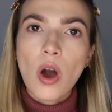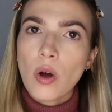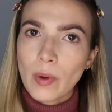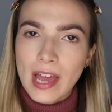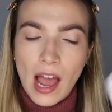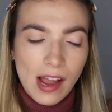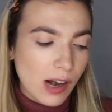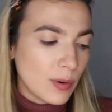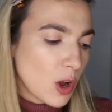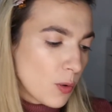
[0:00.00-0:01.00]
Oh wait, I
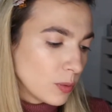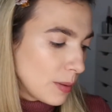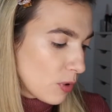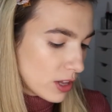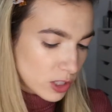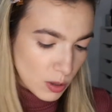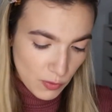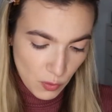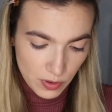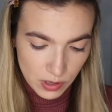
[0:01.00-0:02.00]
kind of want to go in with my bronzer
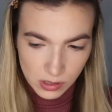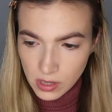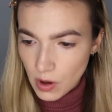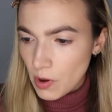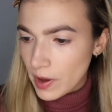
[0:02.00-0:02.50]
before this though.